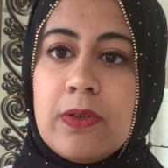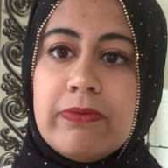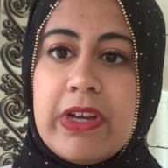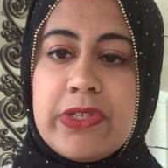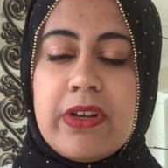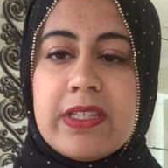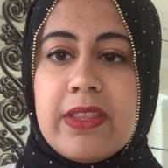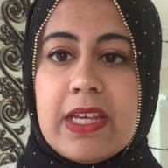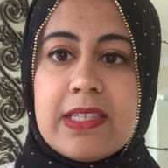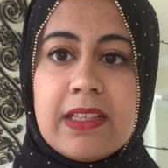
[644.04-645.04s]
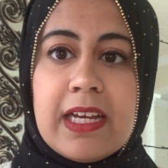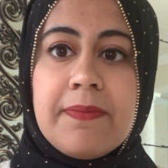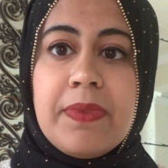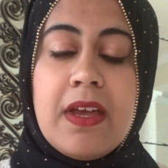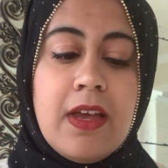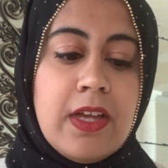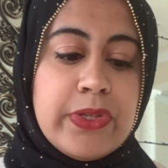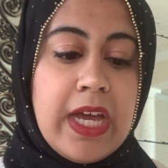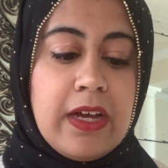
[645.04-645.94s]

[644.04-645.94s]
restaurants and things like that. So yeah,